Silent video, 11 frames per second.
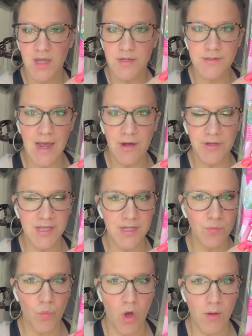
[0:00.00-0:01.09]
Now
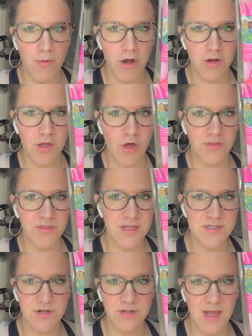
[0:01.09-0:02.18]
in Walmart, y'all,
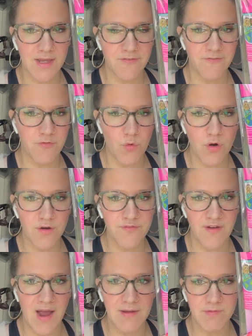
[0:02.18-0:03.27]
these are like four or
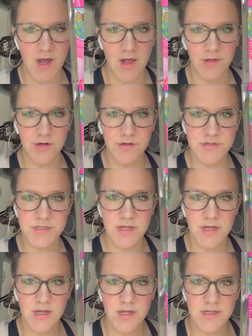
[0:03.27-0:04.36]
five dollars.
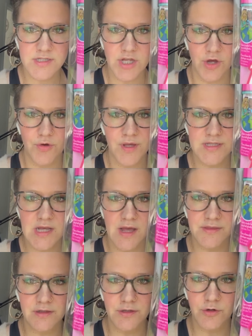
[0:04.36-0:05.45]
So it's got
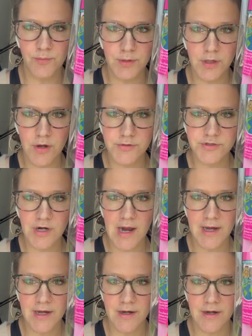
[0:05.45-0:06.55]
the little blow
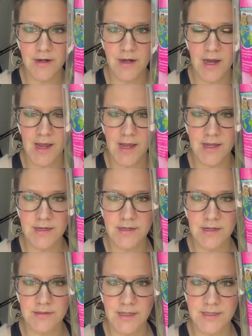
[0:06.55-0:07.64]
dryer
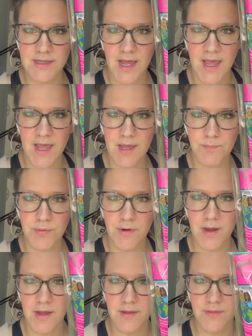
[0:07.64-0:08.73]
and like the
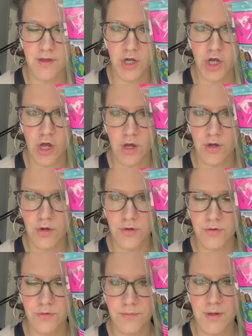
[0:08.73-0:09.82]
apron, the
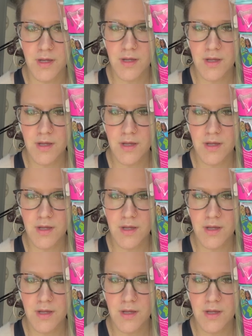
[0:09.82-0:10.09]
comb.